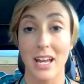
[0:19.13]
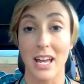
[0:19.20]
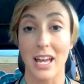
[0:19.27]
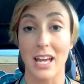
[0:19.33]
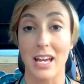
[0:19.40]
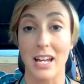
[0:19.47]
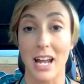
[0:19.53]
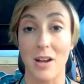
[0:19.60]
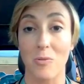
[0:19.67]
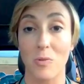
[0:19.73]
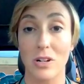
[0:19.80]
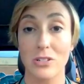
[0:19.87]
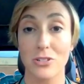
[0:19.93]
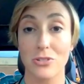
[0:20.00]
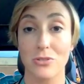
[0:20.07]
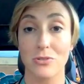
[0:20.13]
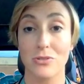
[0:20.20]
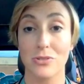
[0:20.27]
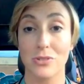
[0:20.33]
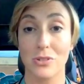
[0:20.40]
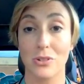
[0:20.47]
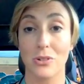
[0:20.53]
and I want you
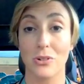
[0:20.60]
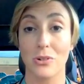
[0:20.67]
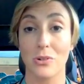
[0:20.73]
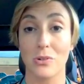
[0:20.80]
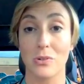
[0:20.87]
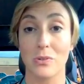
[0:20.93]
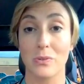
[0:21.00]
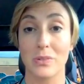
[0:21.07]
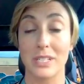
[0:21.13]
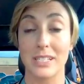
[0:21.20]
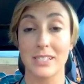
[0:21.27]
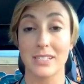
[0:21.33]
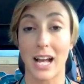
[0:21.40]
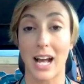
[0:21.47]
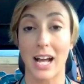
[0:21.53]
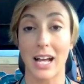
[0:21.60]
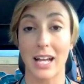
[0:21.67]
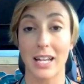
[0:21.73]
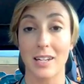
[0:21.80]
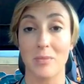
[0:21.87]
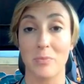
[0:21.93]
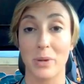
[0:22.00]
to
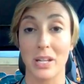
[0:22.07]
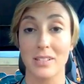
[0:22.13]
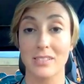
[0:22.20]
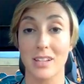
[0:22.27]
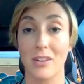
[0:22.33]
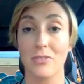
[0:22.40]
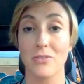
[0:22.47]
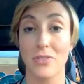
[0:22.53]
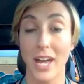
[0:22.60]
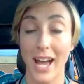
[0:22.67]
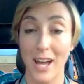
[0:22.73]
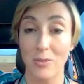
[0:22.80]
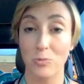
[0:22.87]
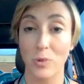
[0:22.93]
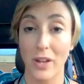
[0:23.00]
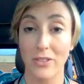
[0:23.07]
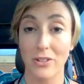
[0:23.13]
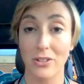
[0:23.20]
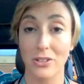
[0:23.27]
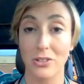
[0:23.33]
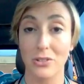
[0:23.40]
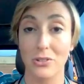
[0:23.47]
decide based off of that
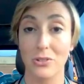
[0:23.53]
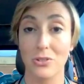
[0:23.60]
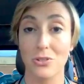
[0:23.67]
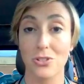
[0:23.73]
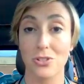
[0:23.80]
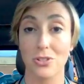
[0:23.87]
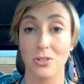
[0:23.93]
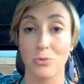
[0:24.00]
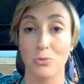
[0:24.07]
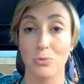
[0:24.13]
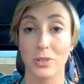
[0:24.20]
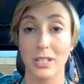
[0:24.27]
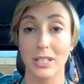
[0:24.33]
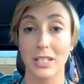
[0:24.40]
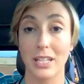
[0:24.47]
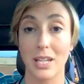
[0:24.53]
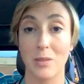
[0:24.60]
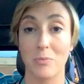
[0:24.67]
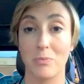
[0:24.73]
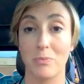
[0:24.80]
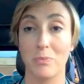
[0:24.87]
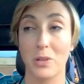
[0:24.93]
whether you should
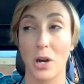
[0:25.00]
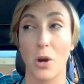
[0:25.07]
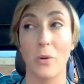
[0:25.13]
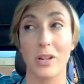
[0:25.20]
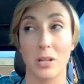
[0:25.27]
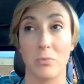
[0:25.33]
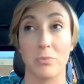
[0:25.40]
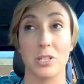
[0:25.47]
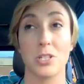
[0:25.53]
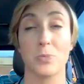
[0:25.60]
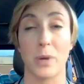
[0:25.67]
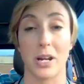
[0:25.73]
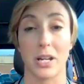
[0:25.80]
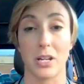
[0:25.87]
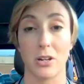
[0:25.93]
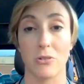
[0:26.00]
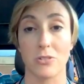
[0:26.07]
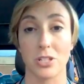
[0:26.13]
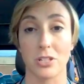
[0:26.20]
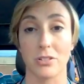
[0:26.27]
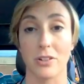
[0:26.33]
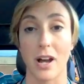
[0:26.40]
really go into Beachbody
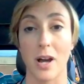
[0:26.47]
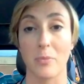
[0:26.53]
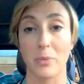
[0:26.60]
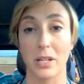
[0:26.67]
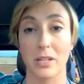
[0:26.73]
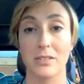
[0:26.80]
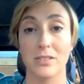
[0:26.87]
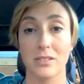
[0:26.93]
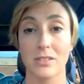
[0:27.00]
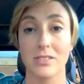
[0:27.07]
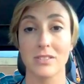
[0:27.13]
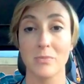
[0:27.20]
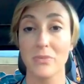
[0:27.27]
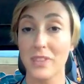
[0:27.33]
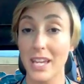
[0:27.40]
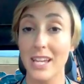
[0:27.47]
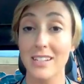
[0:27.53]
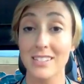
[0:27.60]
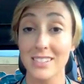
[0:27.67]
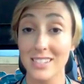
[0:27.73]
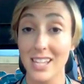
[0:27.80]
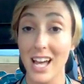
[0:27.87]
Coaching or not, because there are some
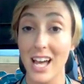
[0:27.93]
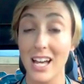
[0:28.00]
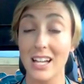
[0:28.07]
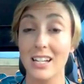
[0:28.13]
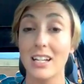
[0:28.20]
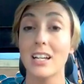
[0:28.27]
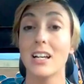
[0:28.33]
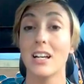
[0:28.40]
things that